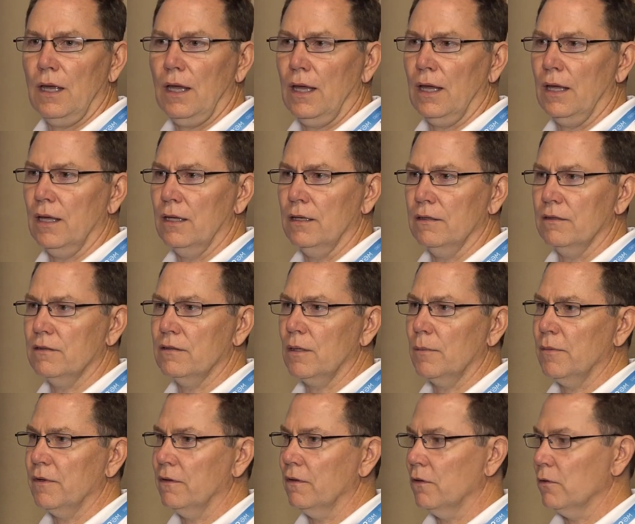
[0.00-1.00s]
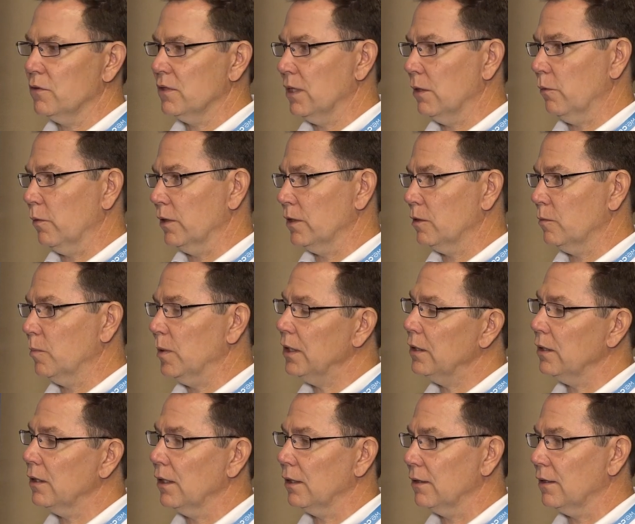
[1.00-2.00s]
and some of those that were
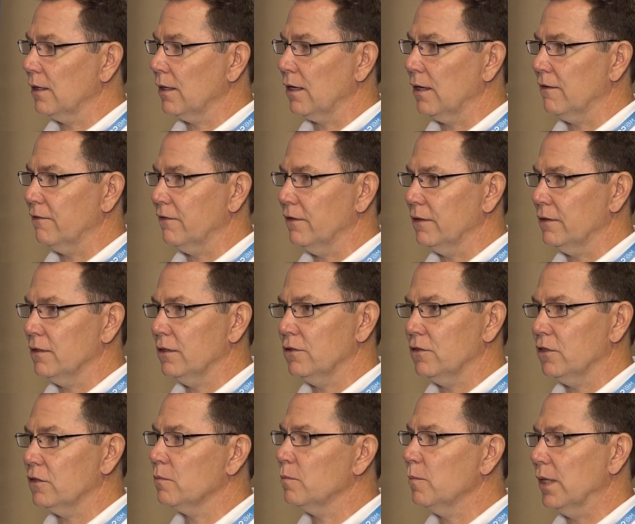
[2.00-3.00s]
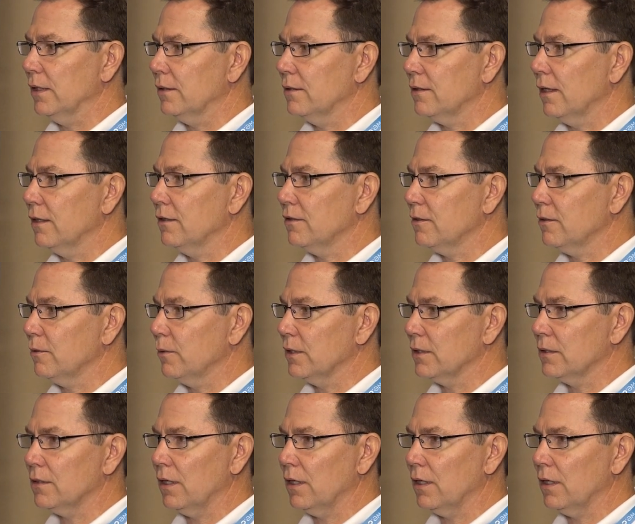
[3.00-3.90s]
speaking at the conference, it just made sense to us